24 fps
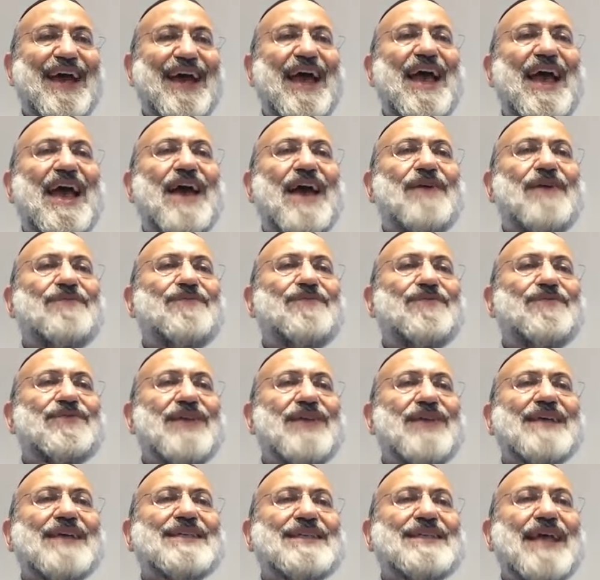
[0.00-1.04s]
If
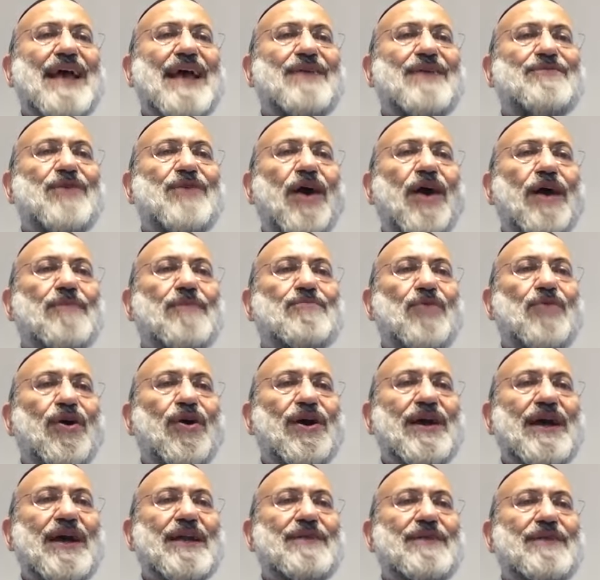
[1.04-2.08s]
they say we are
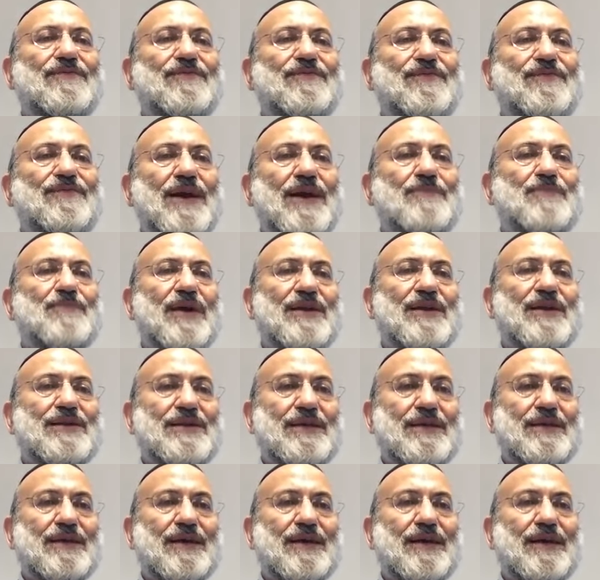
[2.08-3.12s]
mocher
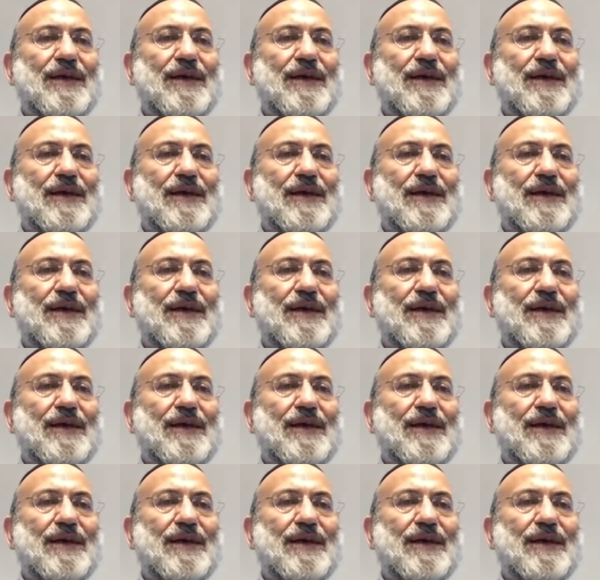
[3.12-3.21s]
verbally,